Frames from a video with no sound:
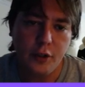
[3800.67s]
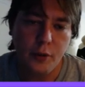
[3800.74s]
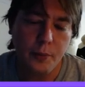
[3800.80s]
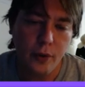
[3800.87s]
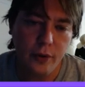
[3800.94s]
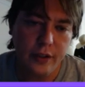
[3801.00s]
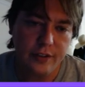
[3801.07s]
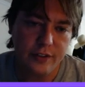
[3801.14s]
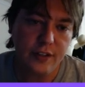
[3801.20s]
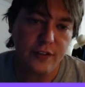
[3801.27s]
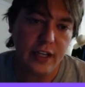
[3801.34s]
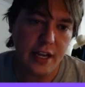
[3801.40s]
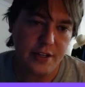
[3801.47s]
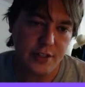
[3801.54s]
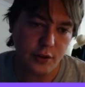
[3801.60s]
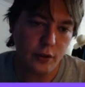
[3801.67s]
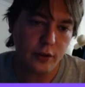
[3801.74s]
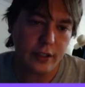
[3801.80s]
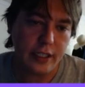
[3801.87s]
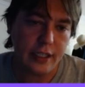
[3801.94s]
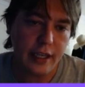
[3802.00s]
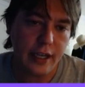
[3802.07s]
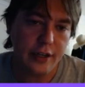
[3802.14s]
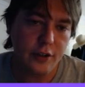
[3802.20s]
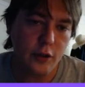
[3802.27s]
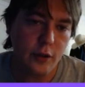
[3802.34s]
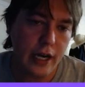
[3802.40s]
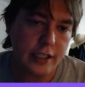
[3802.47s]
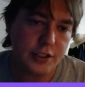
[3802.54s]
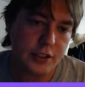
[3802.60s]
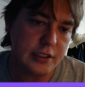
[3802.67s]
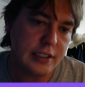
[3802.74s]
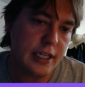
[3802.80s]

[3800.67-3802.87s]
your opponent deviates early, and you actually